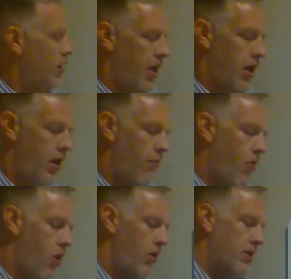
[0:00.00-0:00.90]
Okay.
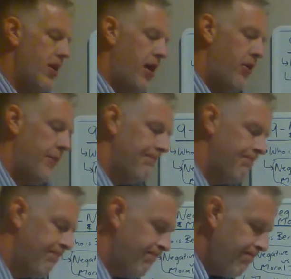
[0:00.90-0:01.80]
Moral integrity
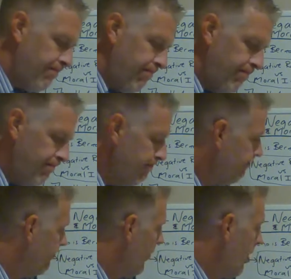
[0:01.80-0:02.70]

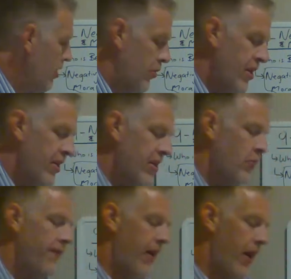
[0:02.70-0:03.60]
so he thinks
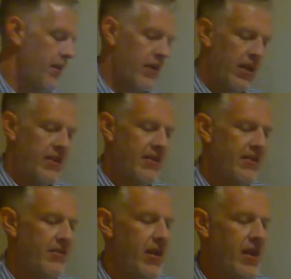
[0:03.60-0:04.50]
we find, again, this
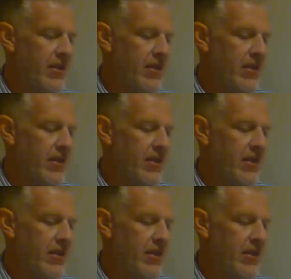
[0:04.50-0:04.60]
is slide